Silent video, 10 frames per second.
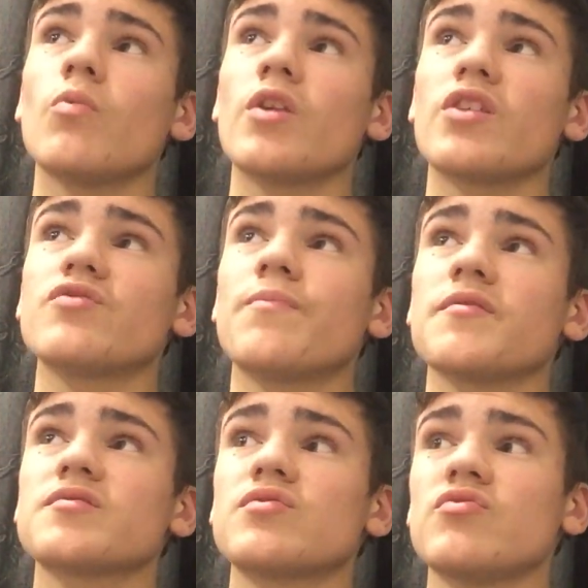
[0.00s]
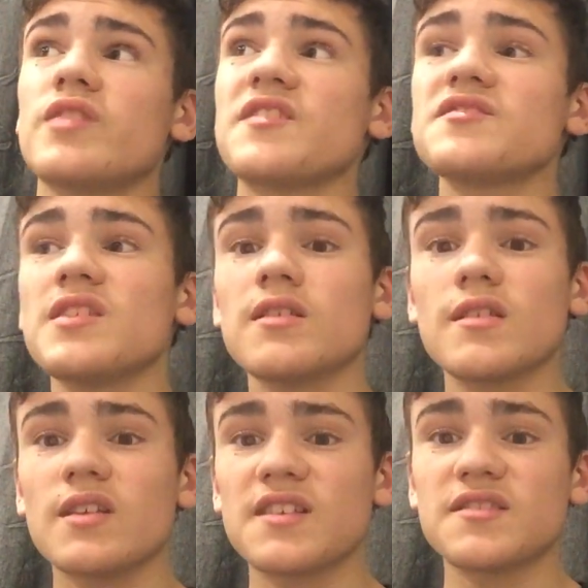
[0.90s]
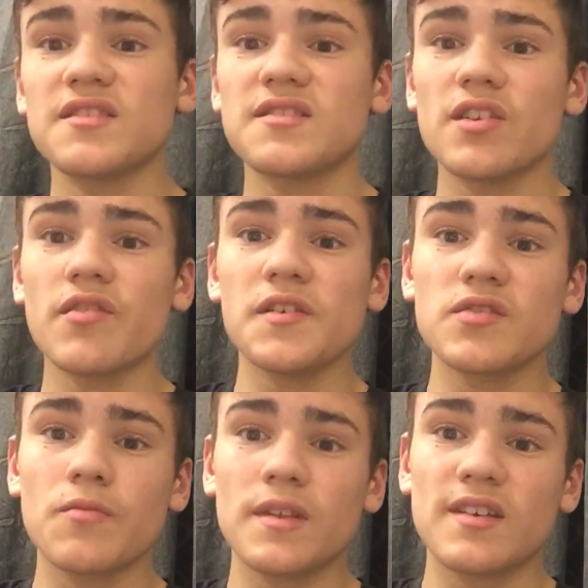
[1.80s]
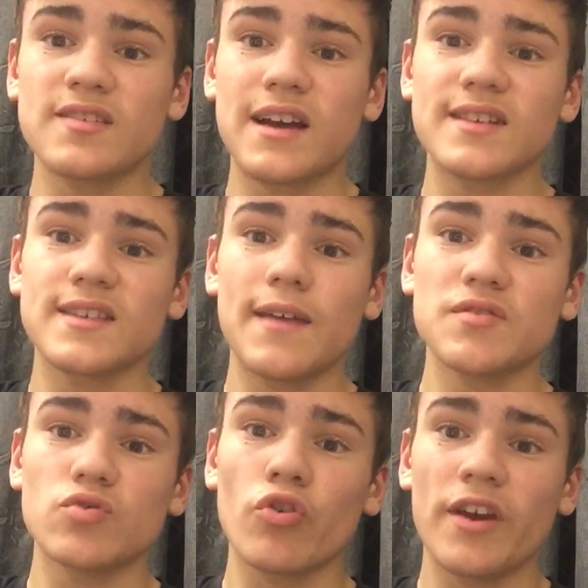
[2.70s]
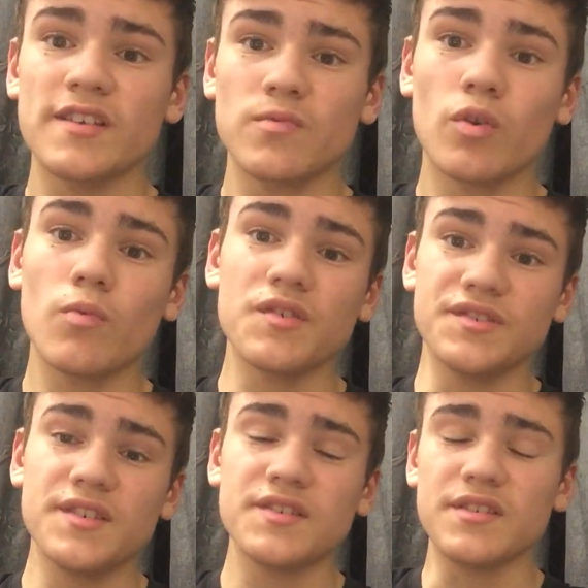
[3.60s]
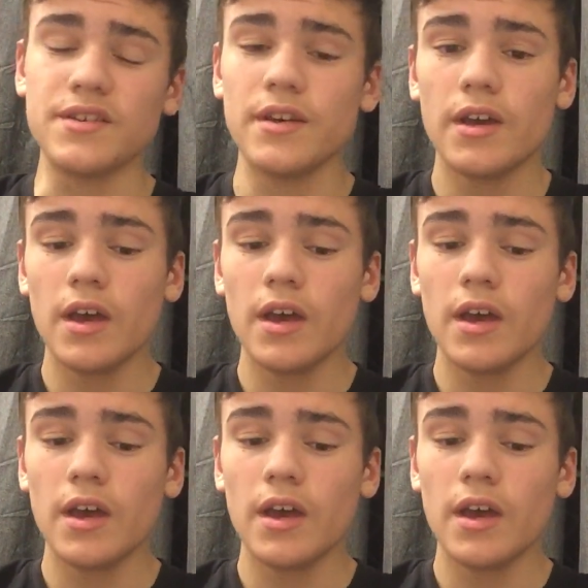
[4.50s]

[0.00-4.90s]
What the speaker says: what he could possibly do next year in the next year series. Could be the exact same story as what it was this year.